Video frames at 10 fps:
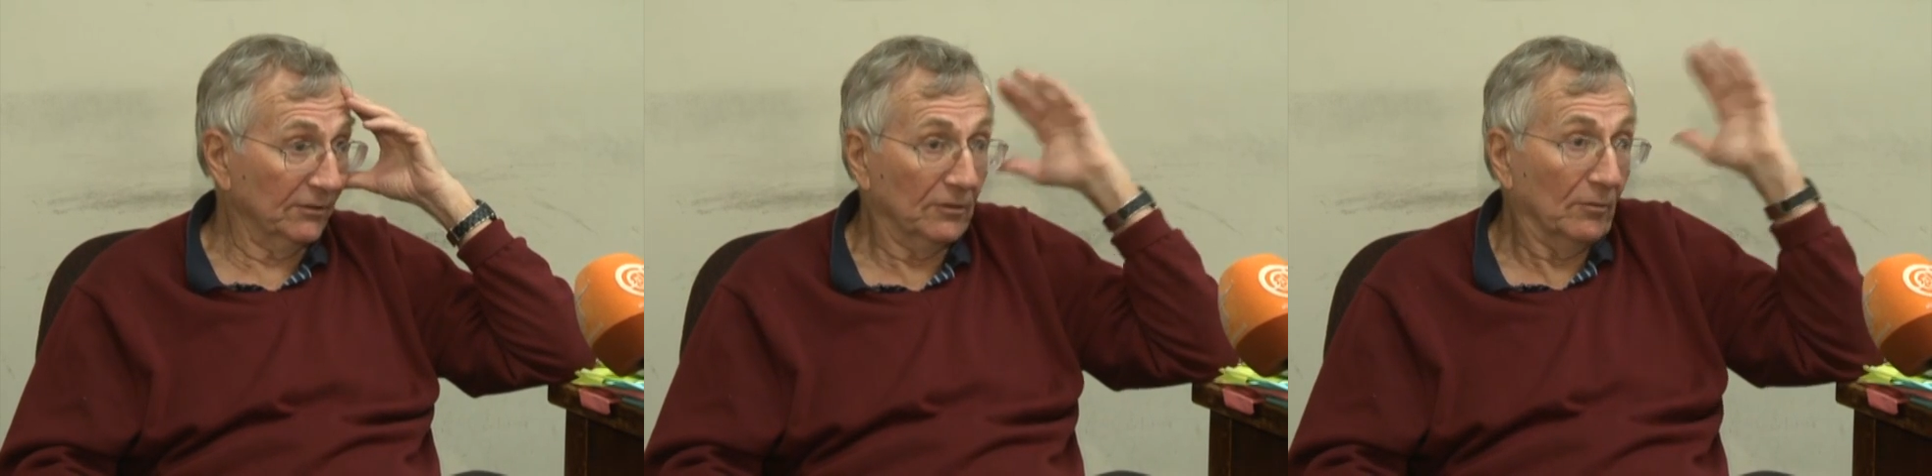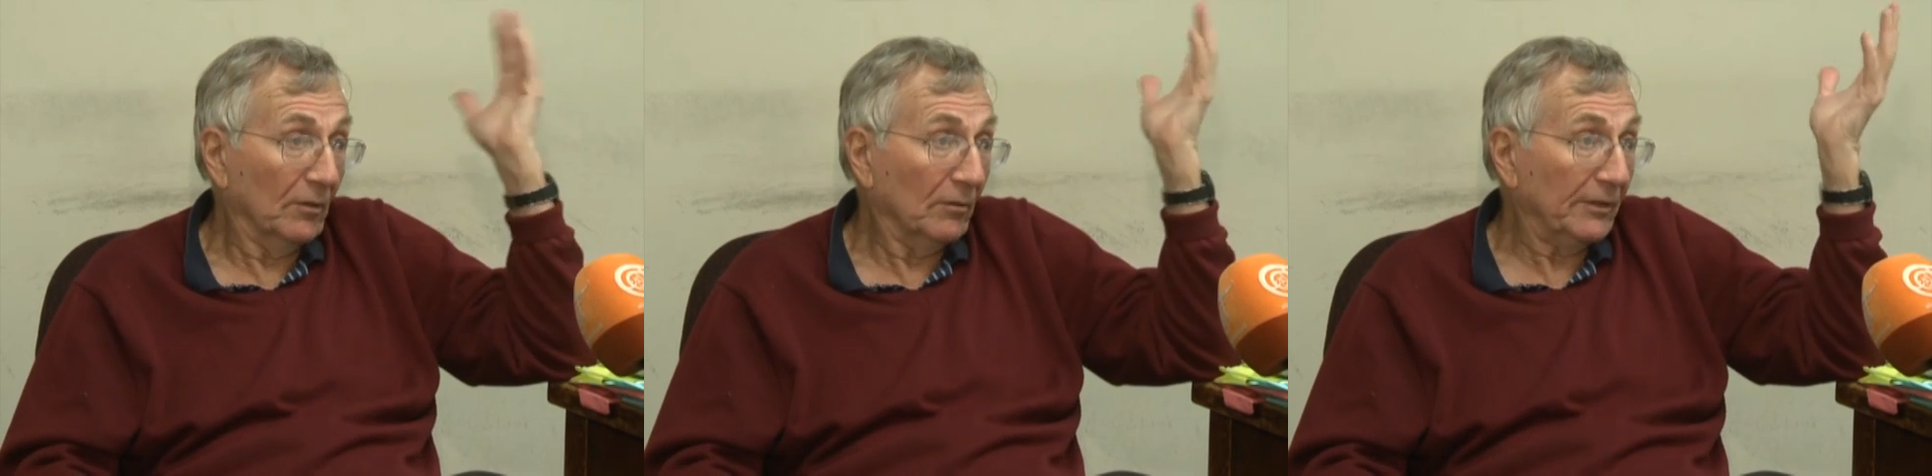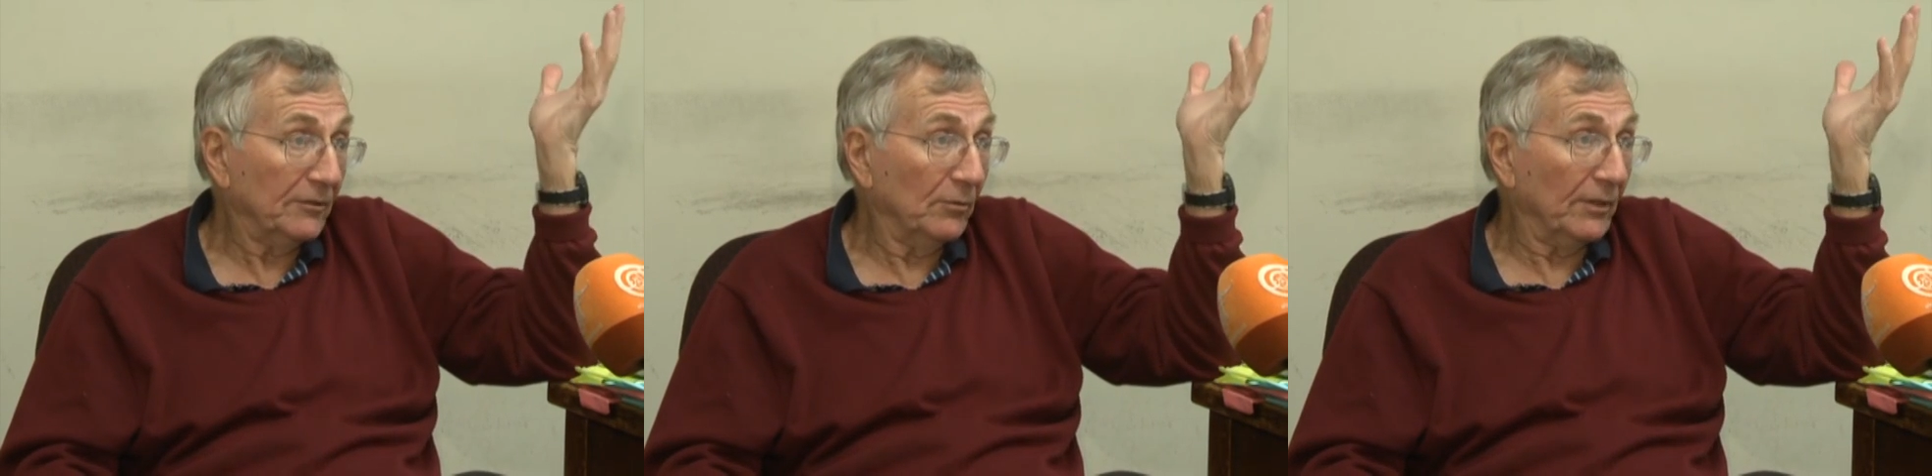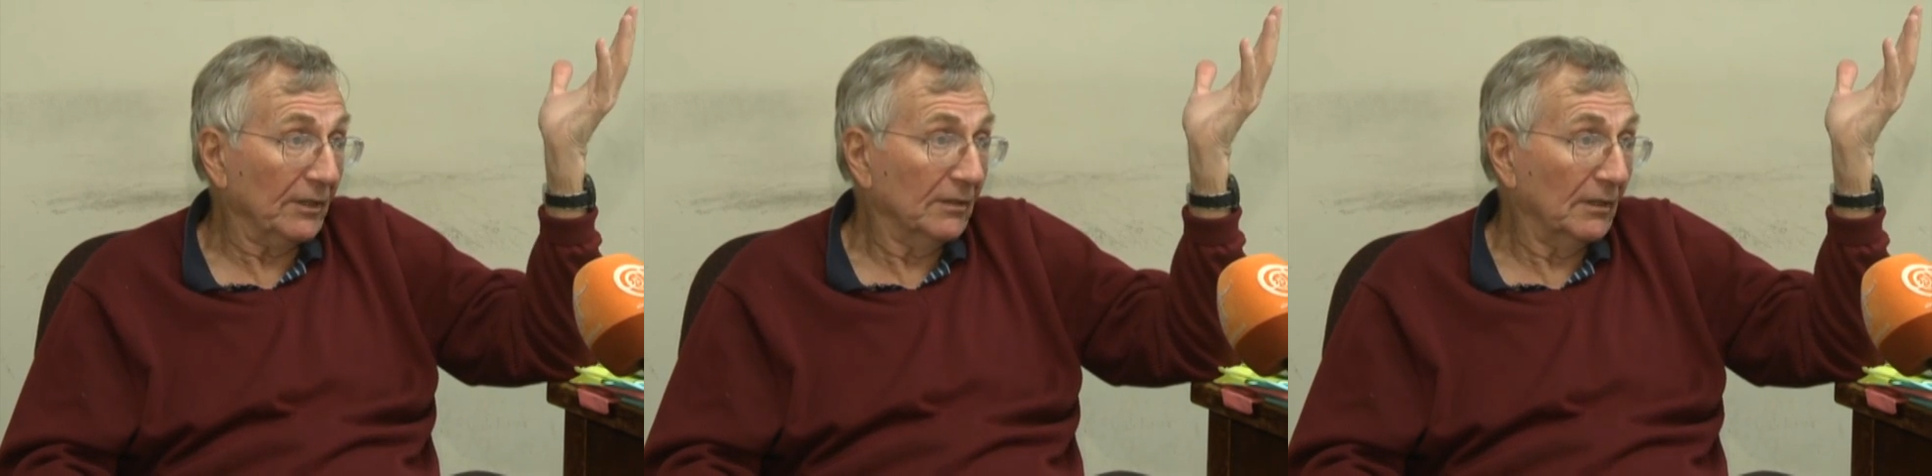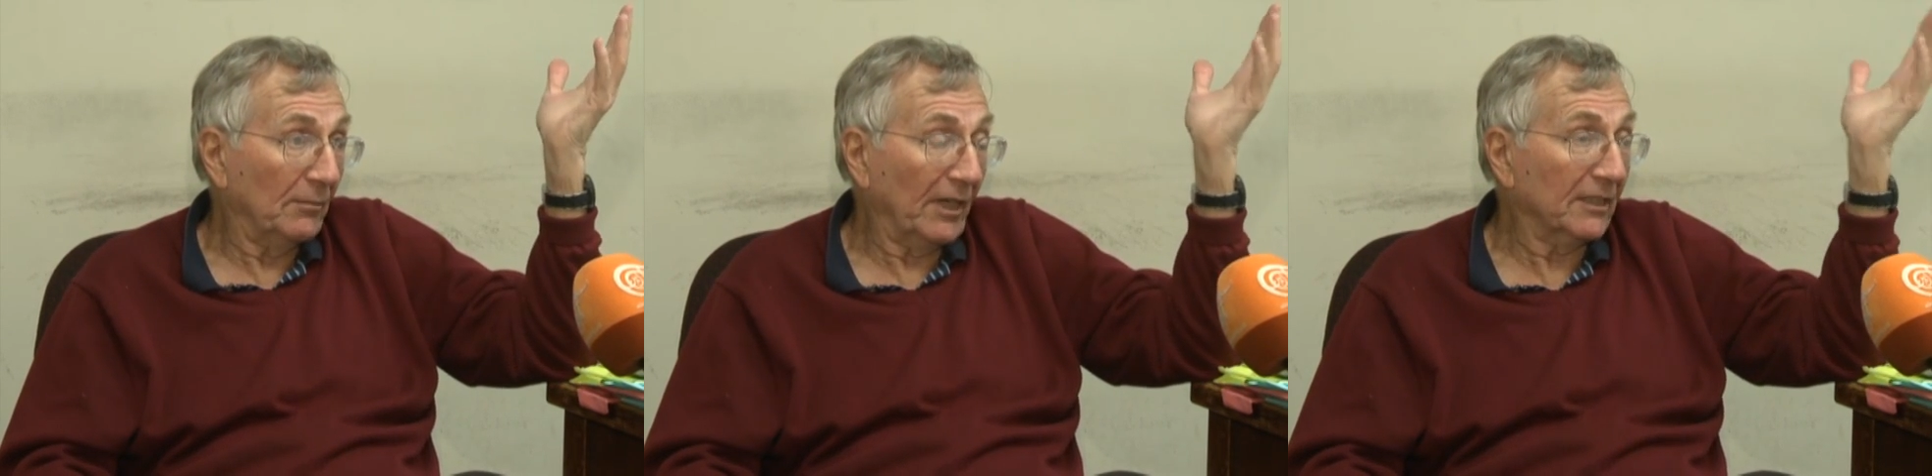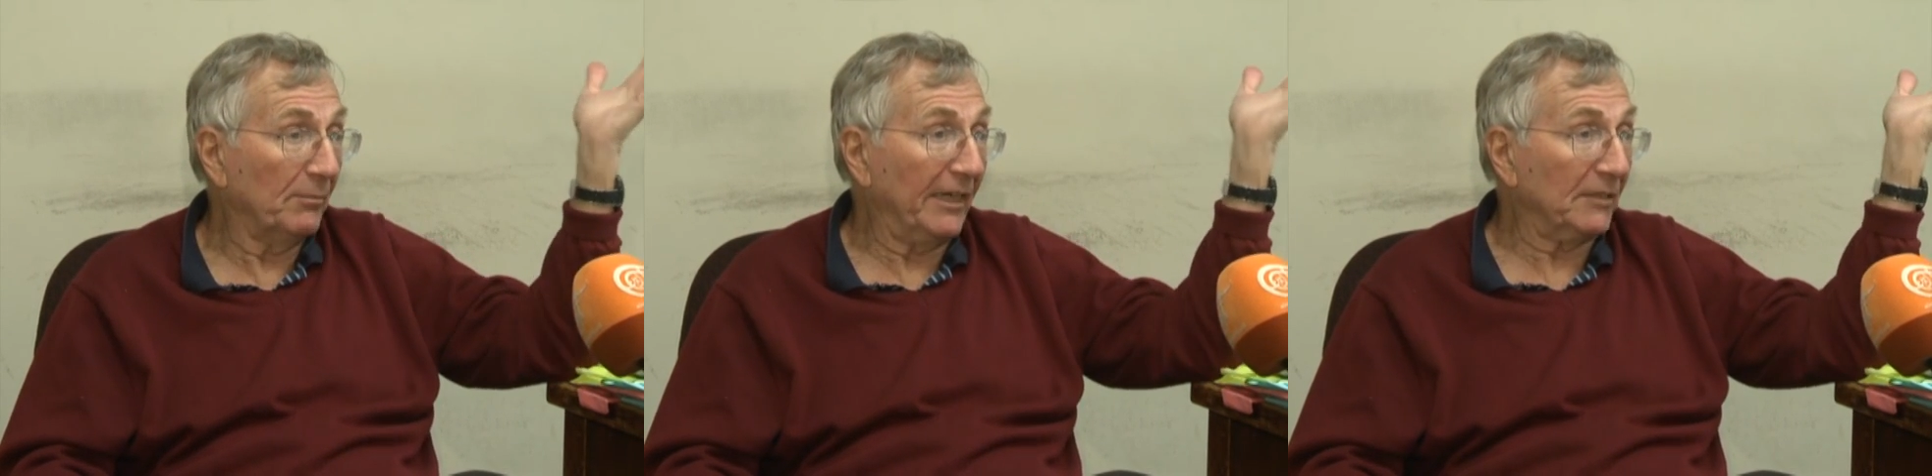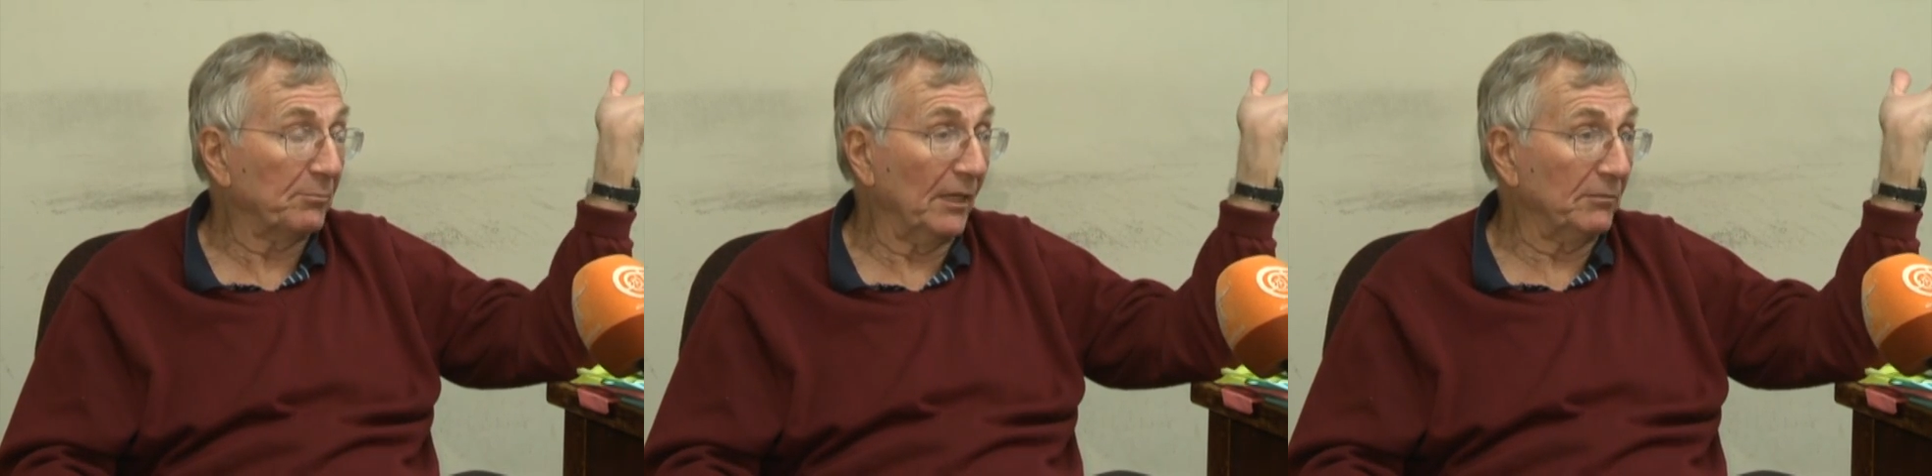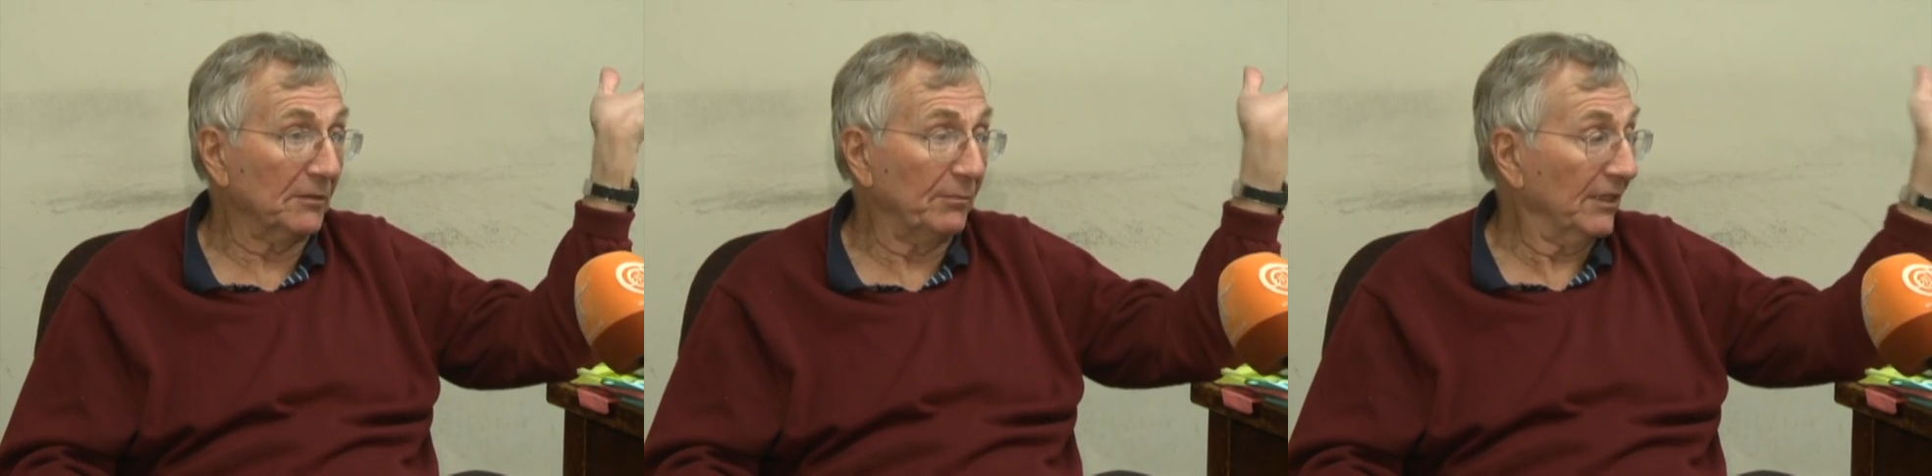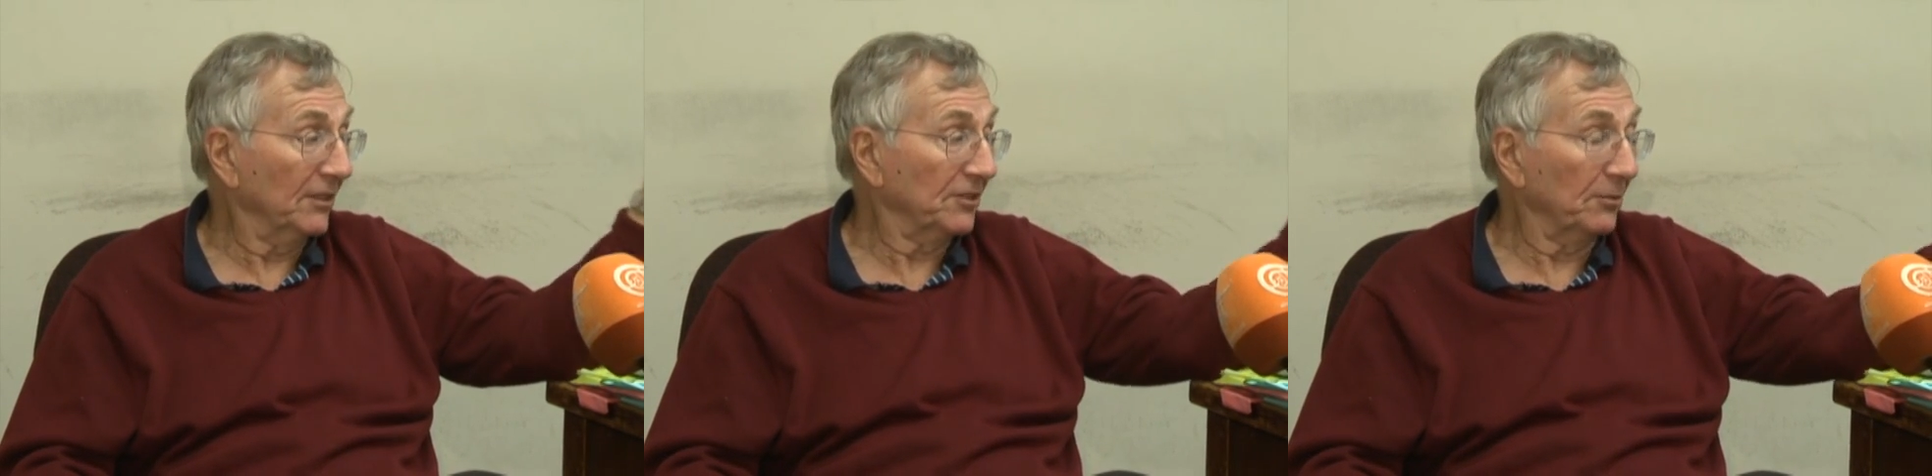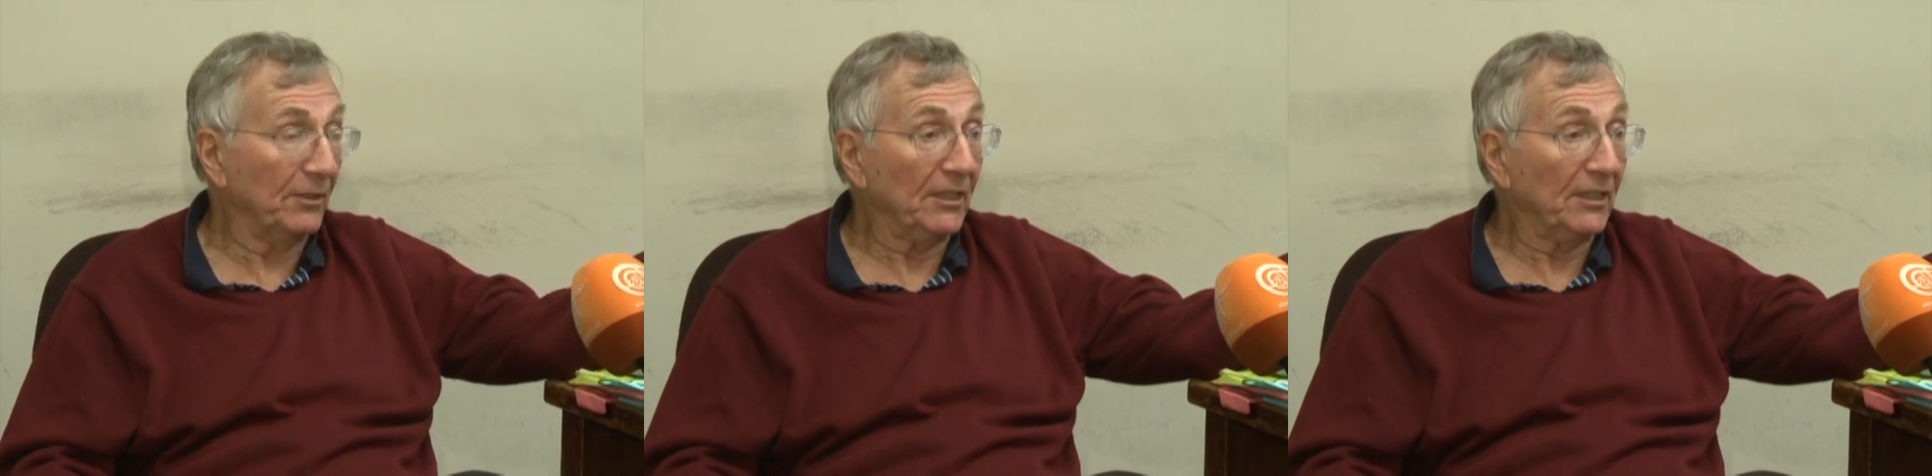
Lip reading: So what do I do with it? I'm not going to make it public because there